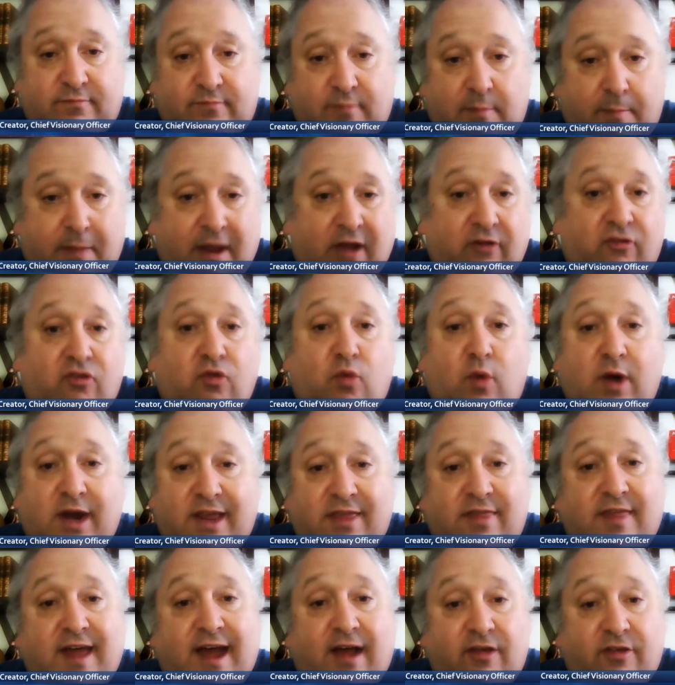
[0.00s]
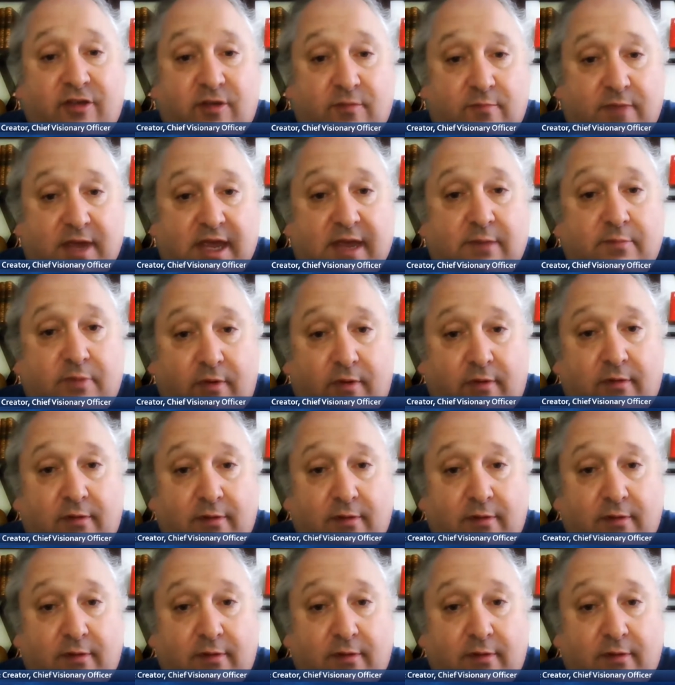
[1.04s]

about 20,000 people.